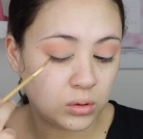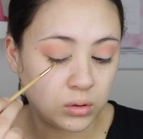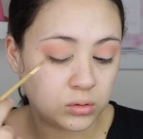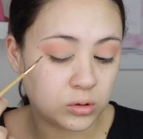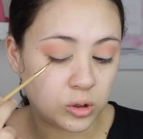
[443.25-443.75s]

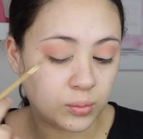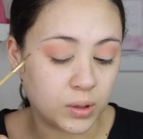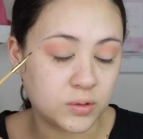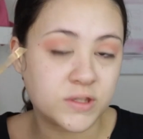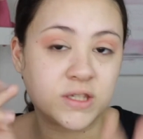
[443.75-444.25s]
It's all
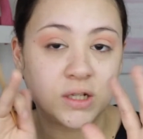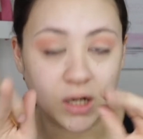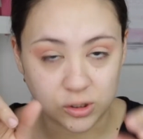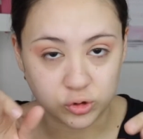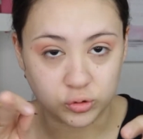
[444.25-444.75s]
about
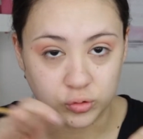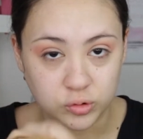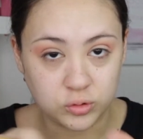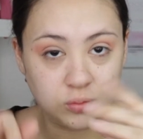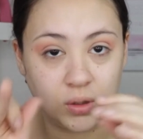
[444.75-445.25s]
natural,
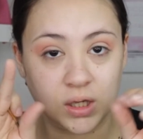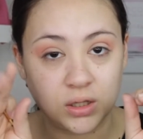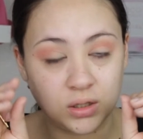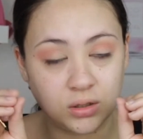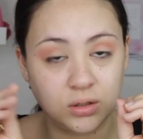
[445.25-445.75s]
so
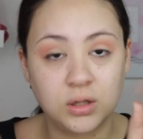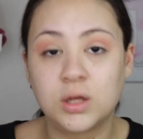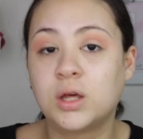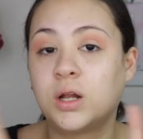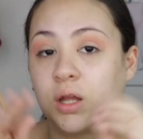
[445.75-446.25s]
making
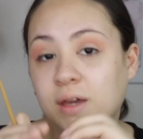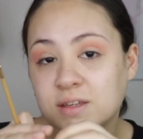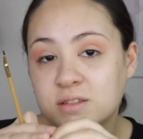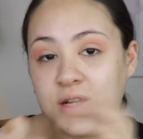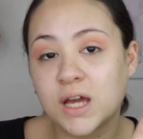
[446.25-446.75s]
lucky
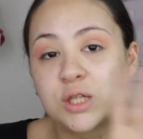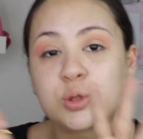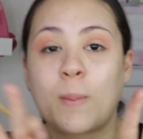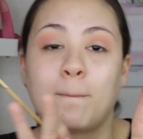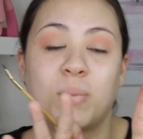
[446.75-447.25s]
snatch,
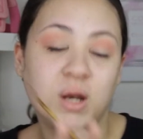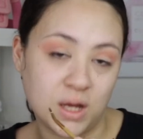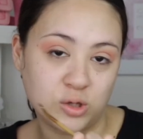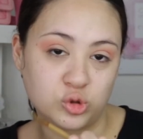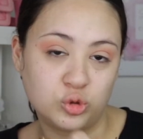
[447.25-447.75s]
but
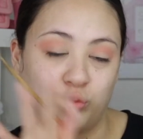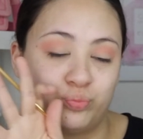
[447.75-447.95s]
natural.